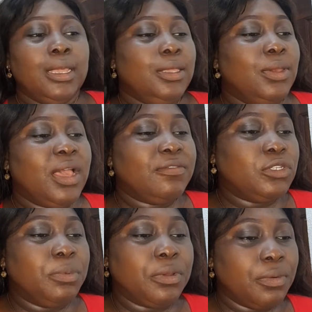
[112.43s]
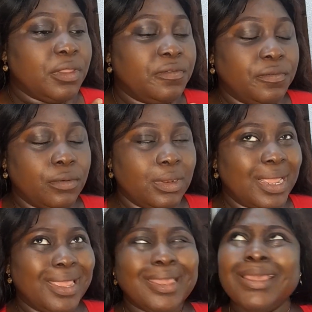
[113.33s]
You have to be grateful.
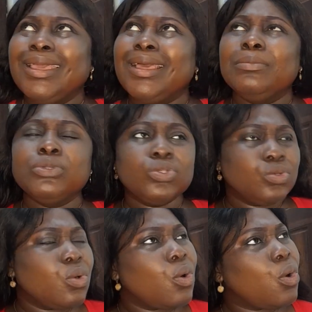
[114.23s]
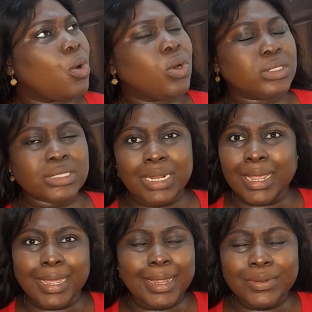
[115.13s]
Like, I'm so hot.
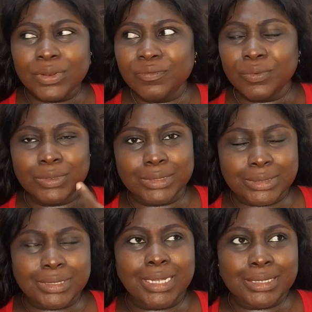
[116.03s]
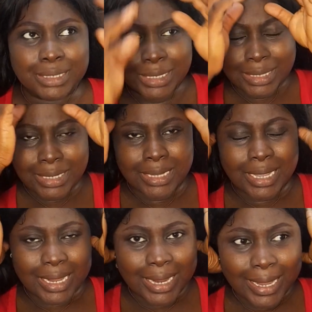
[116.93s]
Like, I don't even understand.
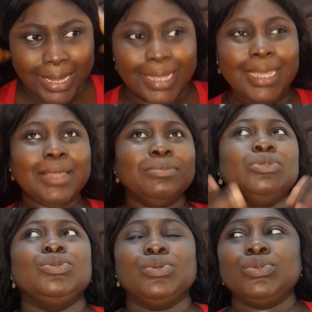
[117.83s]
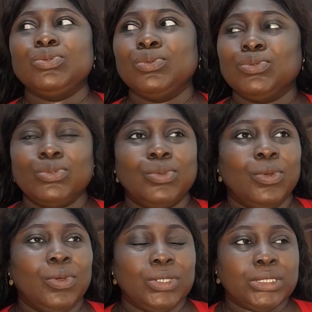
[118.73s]
Like, I'm so
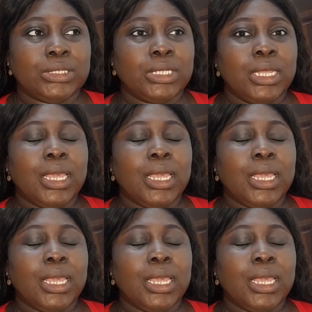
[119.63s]
hot.